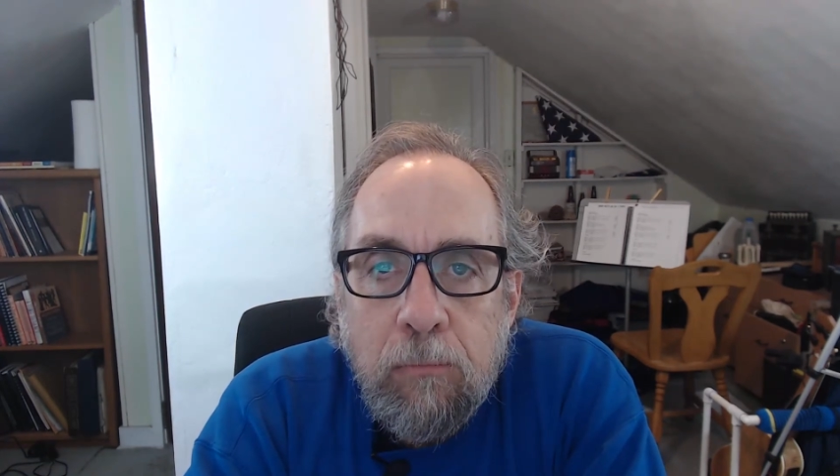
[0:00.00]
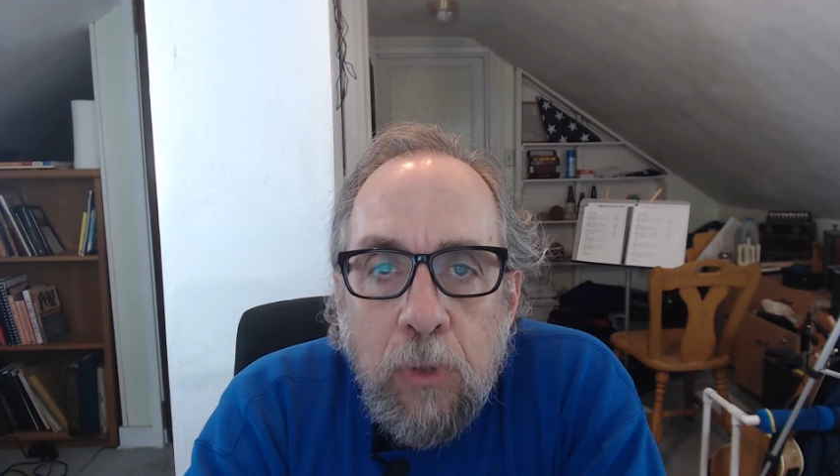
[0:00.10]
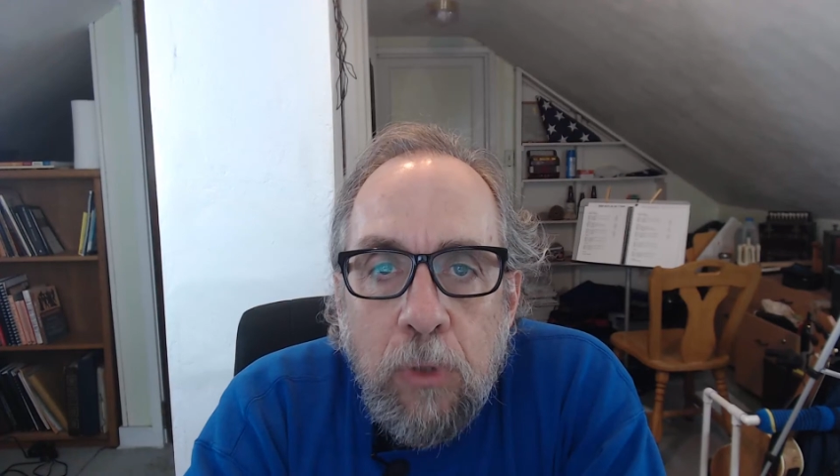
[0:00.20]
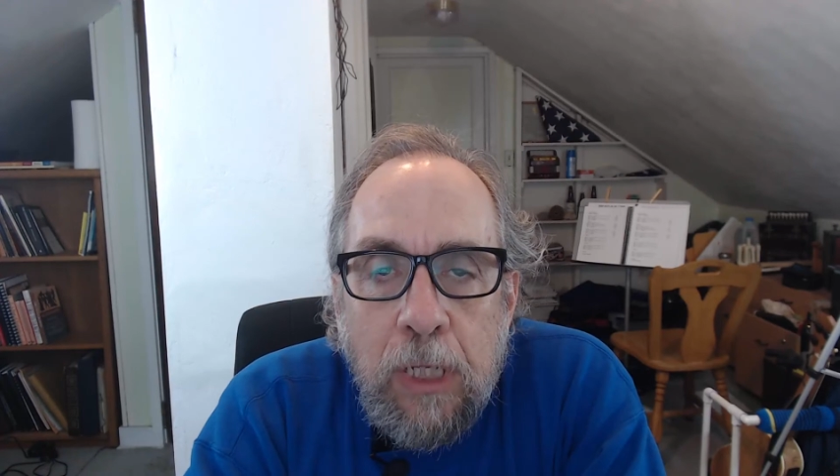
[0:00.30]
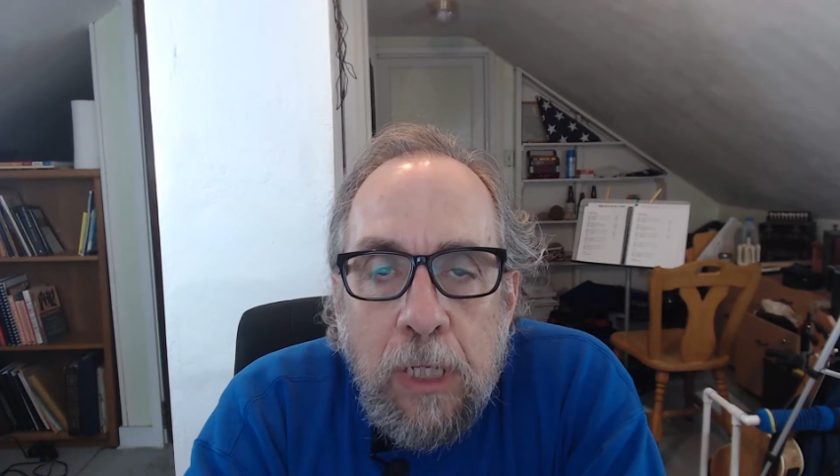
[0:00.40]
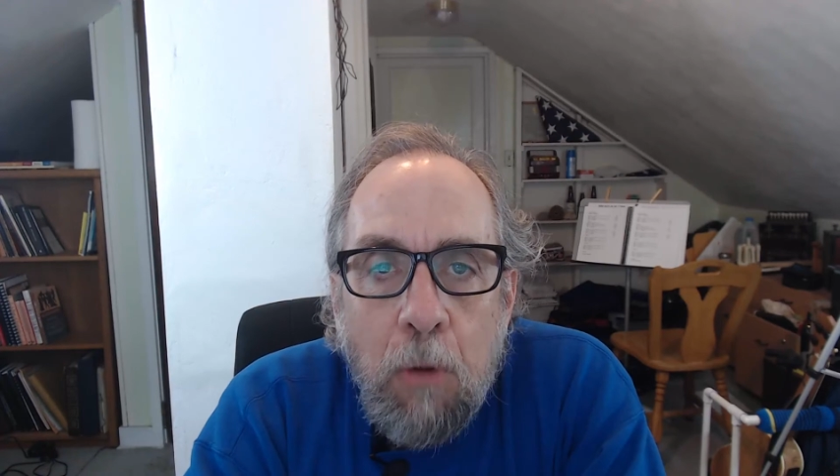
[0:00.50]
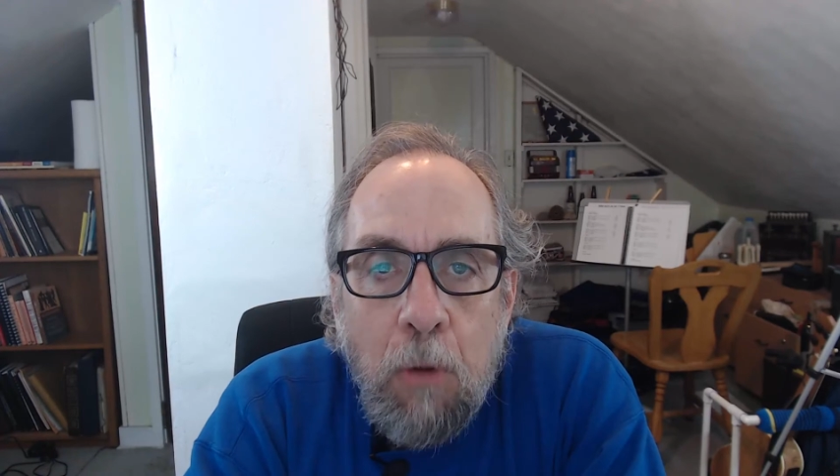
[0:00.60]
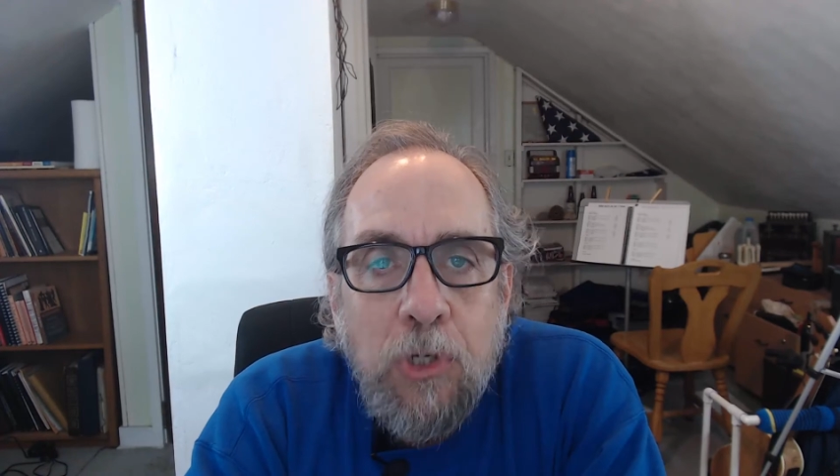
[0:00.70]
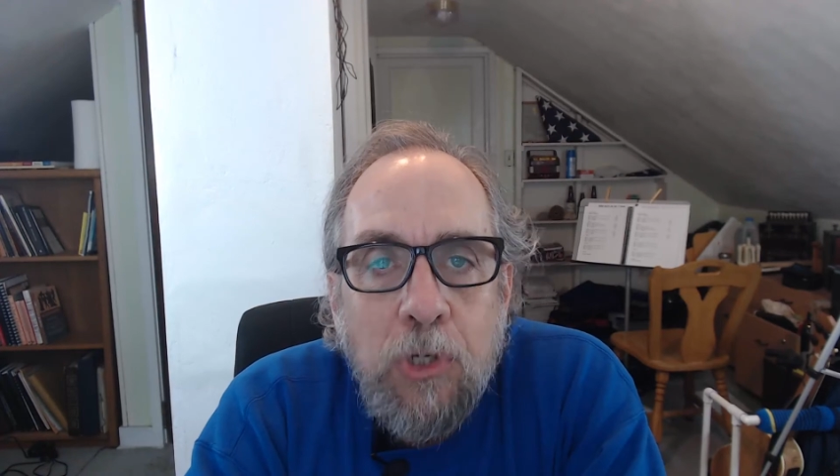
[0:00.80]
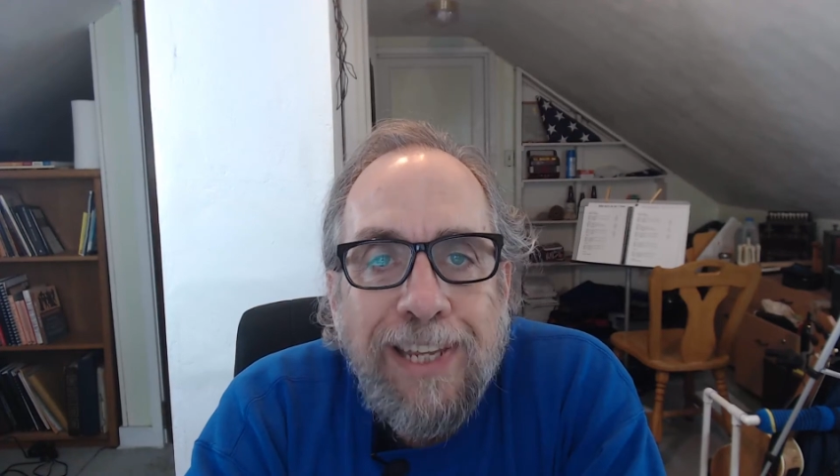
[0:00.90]

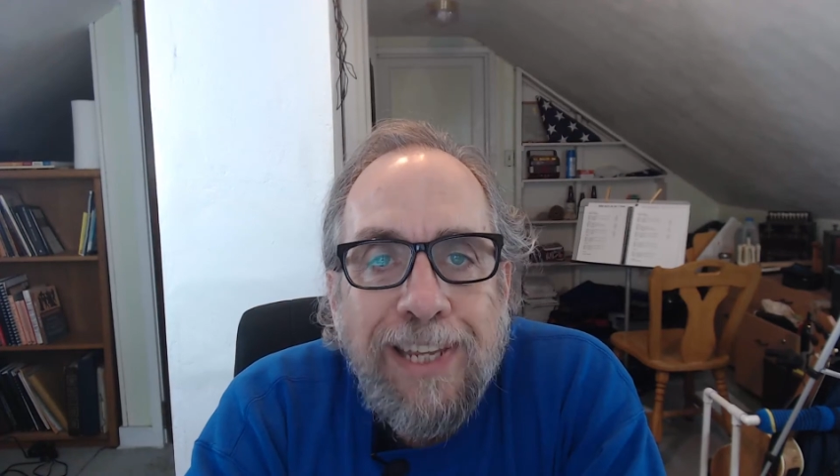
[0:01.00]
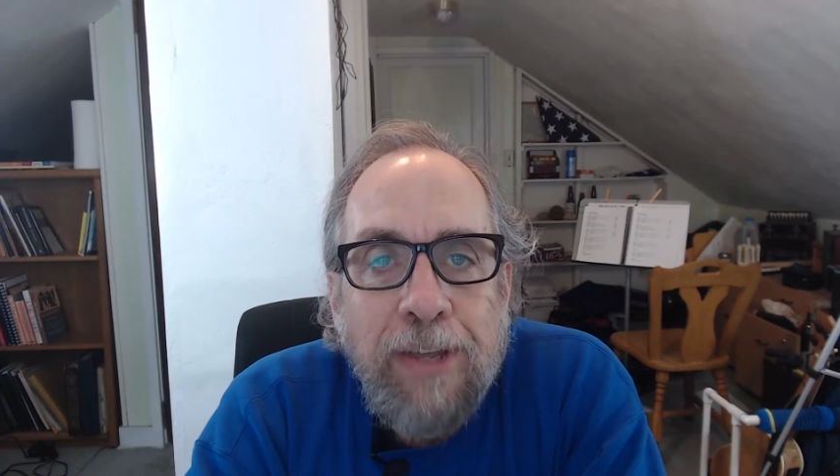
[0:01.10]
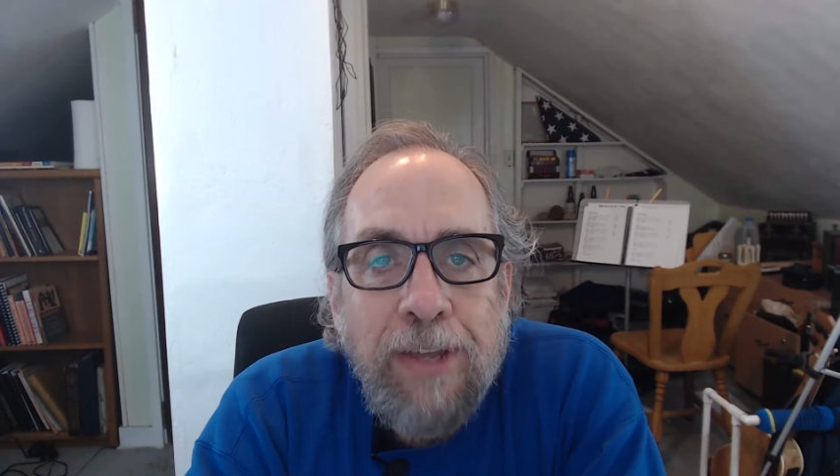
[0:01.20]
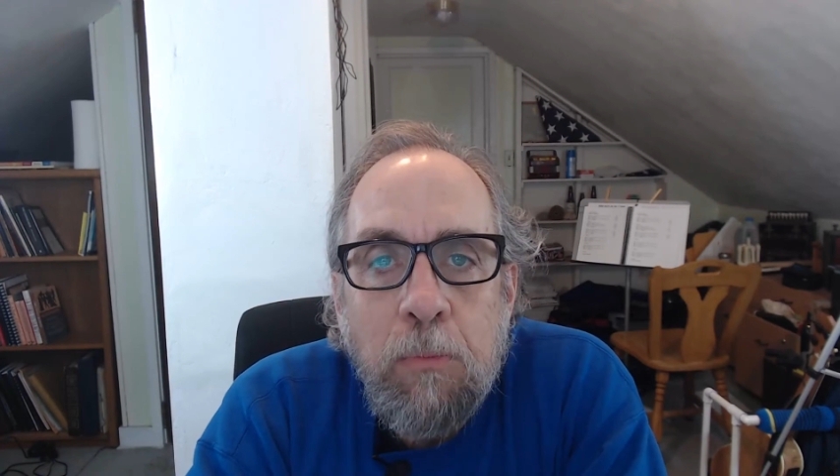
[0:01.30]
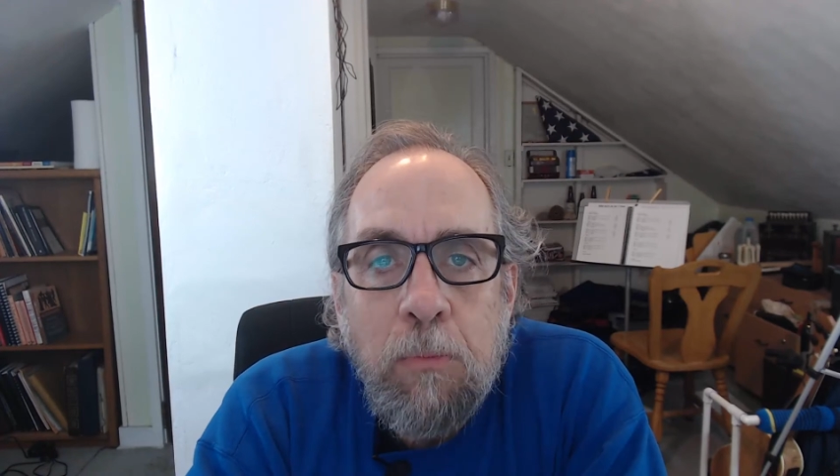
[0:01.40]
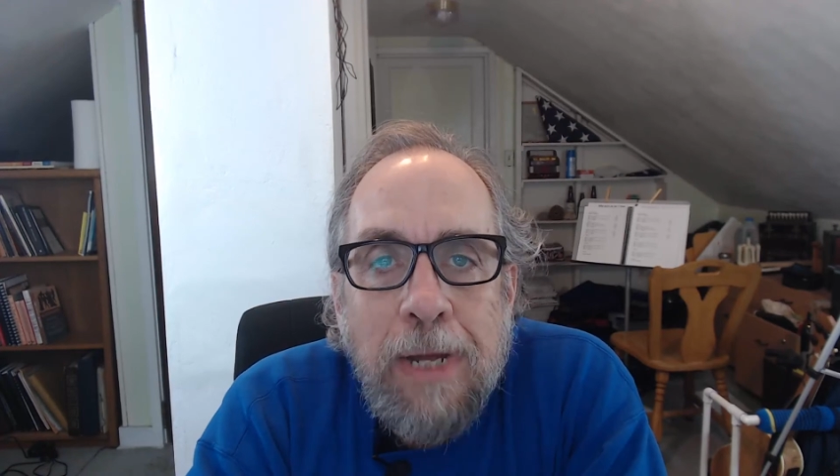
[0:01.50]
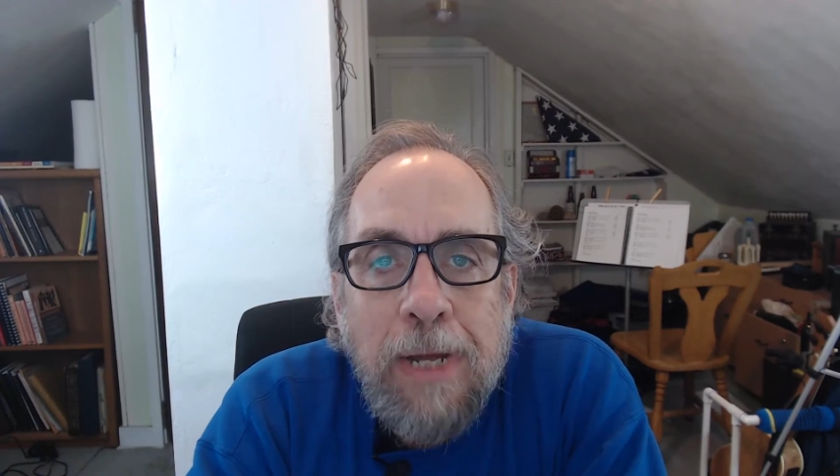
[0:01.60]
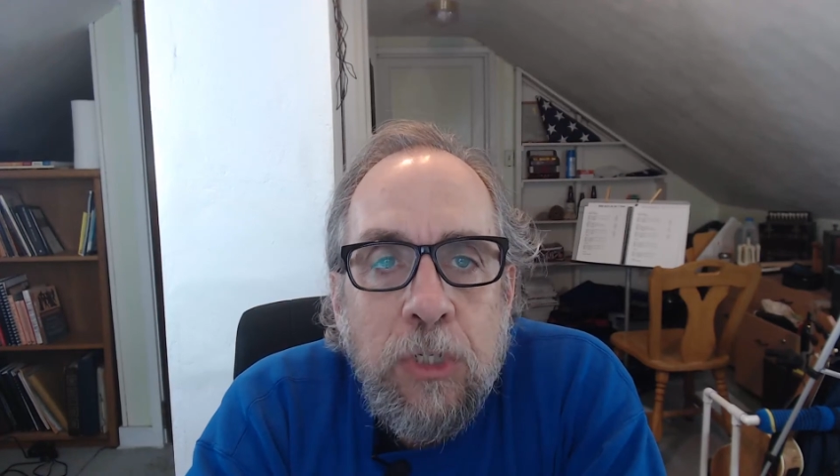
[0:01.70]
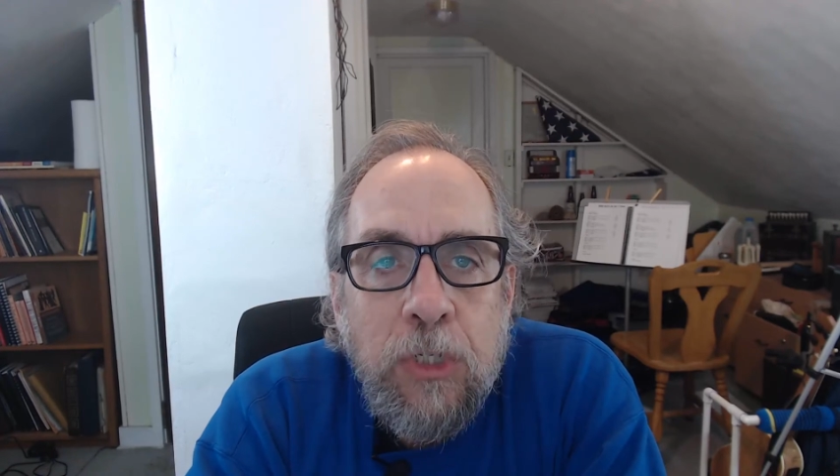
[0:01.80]
commercially available modules.